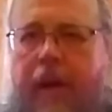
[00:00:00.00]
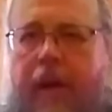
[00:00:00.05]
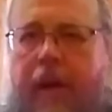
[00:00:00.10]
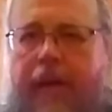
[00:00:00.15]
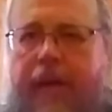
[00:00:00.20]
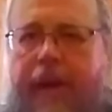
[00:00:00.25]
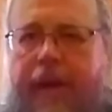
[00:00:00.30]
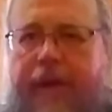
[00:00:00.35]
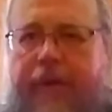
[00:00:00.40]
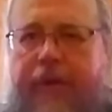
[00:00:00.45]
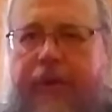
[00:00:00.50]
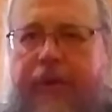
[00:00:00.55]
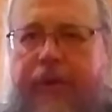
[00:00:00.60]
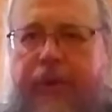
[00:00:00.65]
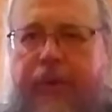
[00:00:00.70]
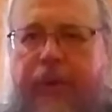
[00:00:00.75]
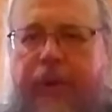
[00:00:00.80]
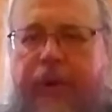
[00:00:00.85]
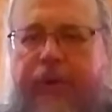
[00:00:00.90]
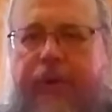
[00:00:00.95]
And that
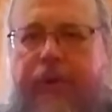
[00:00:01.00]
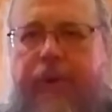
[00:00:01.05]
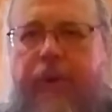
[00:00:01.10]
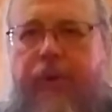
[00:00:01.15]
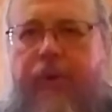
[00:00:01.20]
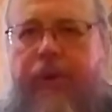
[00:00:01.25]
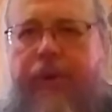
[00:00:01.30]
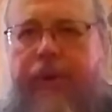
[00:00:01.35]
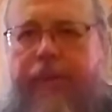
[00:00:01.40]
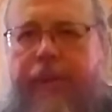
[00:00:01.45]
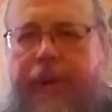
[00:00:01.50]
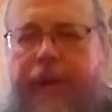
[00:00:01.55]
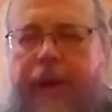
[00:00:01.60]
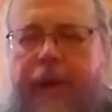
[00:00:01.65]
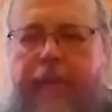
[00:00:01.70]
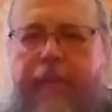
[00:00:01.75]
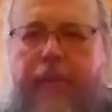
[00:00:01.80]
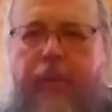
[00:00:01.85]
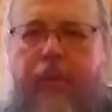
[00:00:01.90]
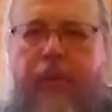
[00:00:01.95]
situation only
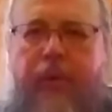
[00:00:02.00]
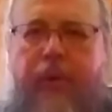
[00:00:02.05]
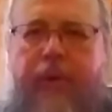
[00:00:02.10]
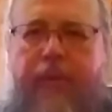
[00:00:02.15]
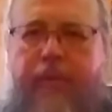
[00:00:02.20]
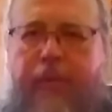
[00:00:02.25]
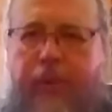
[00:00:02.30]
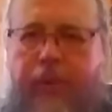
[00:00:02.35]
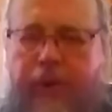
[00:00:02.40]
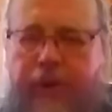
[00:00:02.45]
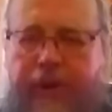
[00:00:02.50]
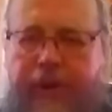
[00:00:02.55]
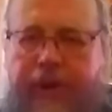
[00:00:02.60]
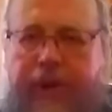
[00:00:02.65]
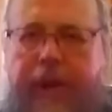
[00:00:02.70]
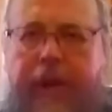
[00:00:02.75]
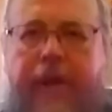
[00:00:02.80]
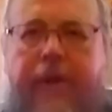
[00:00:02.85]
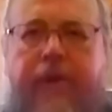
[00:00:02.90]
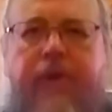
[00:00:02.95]
became more and more
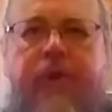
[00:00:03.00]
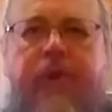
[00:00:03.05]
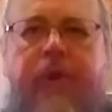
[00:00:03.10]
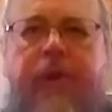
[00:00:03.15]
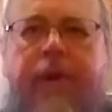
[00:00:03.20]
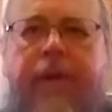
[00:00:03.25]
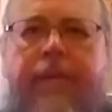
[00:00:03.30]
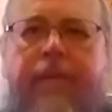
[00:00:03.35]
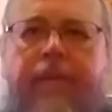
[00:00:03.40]
intense